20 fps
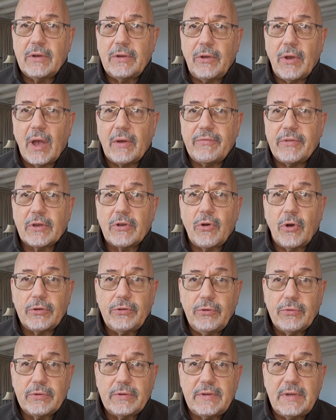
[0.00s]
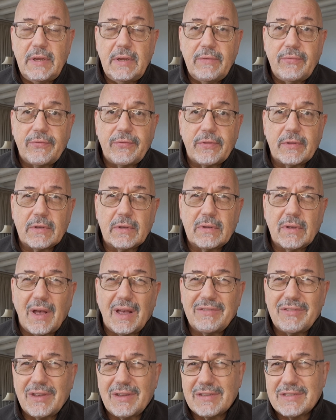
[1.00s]
You have the conjunctive,
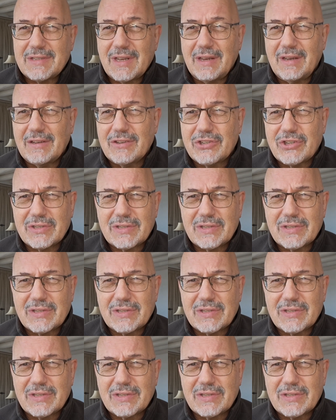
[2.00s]
I think it's in English,